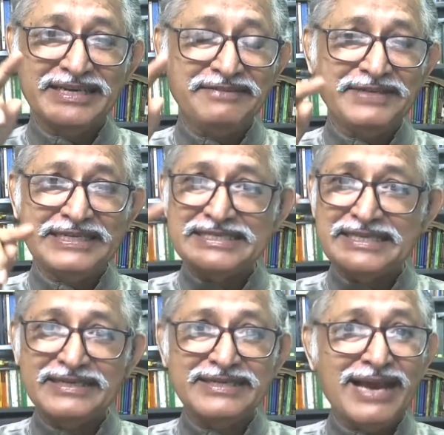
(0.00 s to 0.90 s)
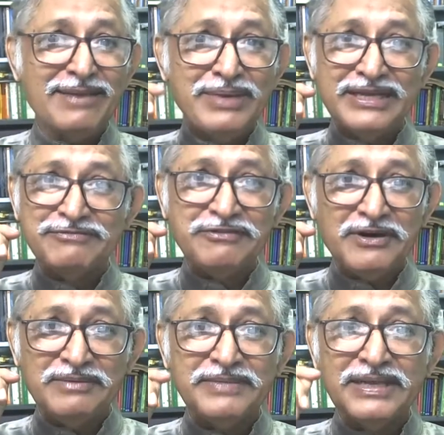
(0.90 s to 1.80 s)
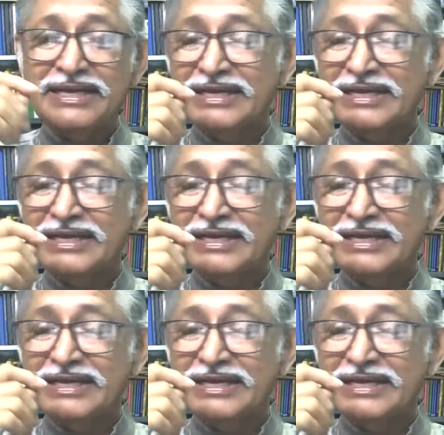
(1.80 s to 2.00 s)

if it is in tablet form,